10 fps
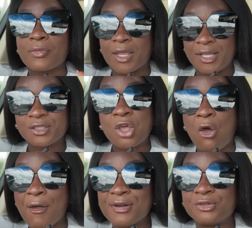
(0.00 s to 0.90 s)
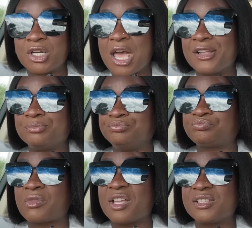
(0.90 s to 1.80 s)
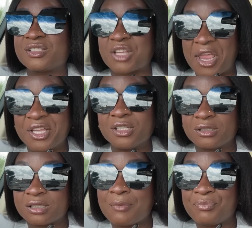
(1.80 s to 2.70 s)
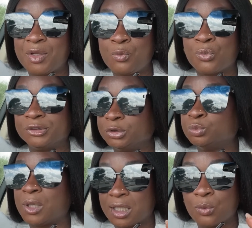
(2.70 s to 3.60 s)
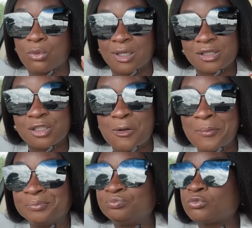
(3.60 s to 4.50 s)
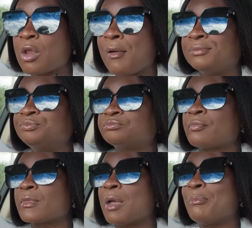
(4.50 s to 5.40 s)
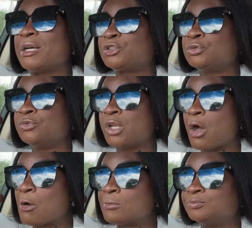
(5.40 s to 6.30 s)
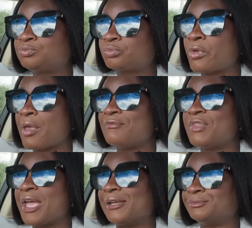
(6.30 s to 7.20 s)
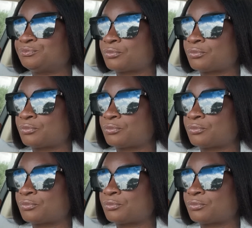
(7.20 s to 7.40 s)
It's hard not saying something when you really want to, but you know that